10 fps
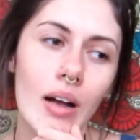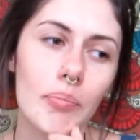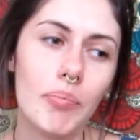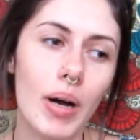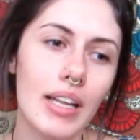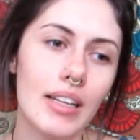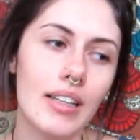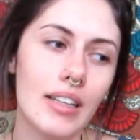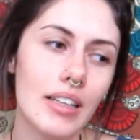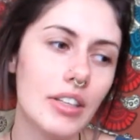But
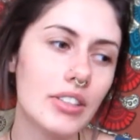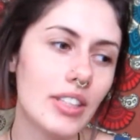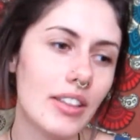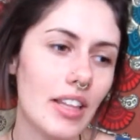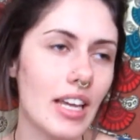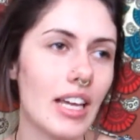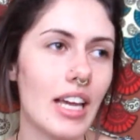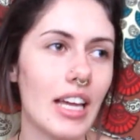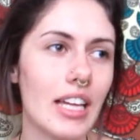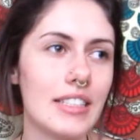here's the thing,
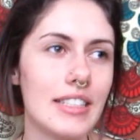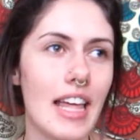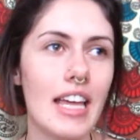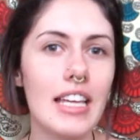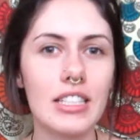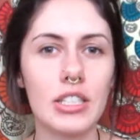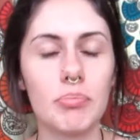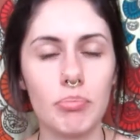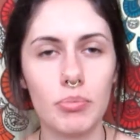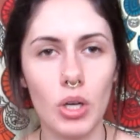is they get
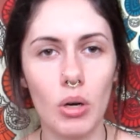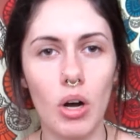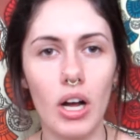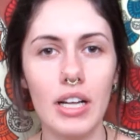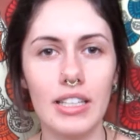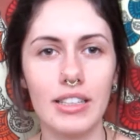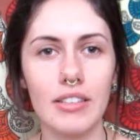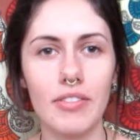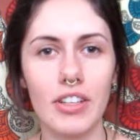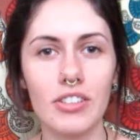to go on and
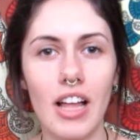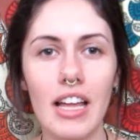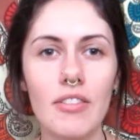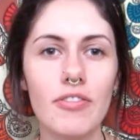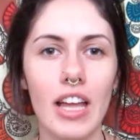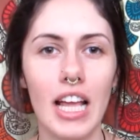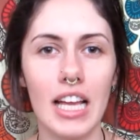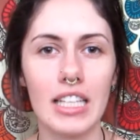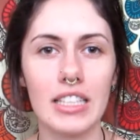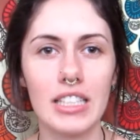live their life,
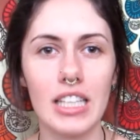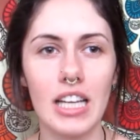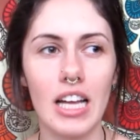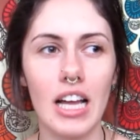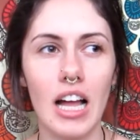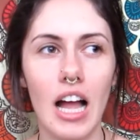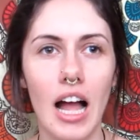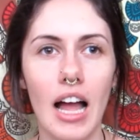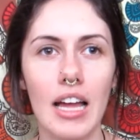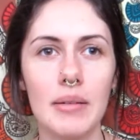and
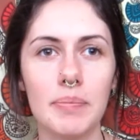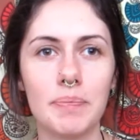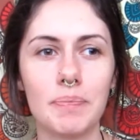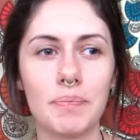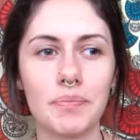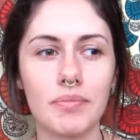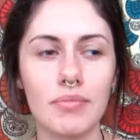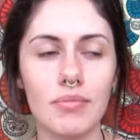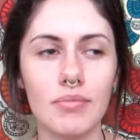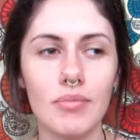I'm
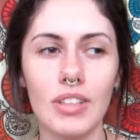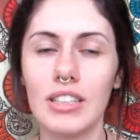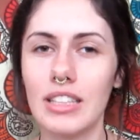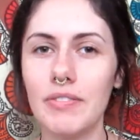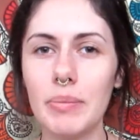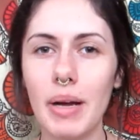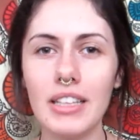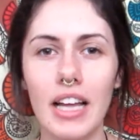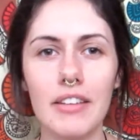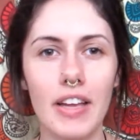living my
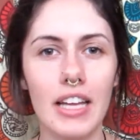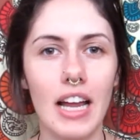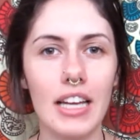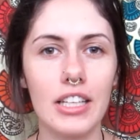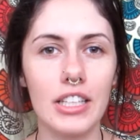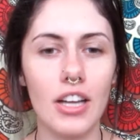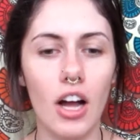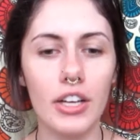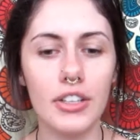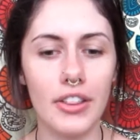life, and I can
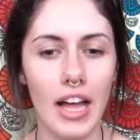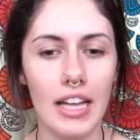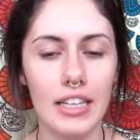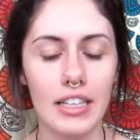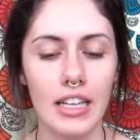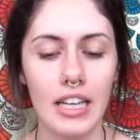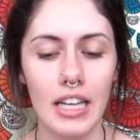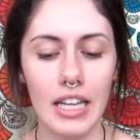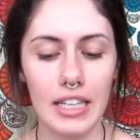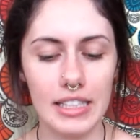honor that
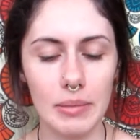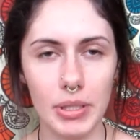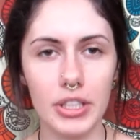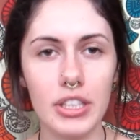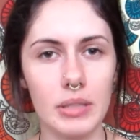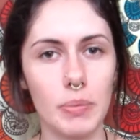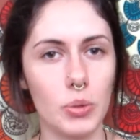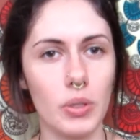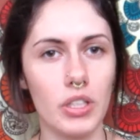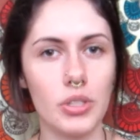experience
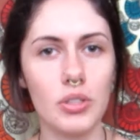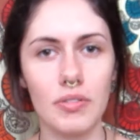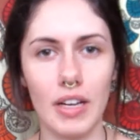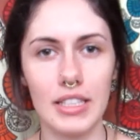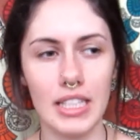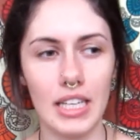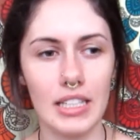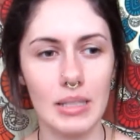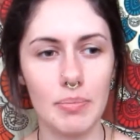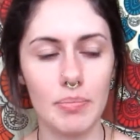between the two of us, and
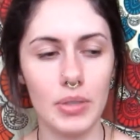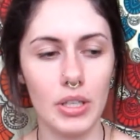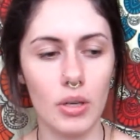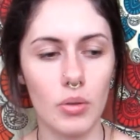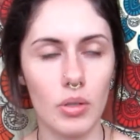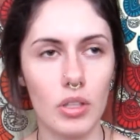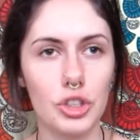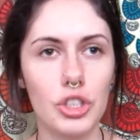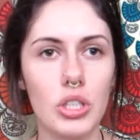you know, just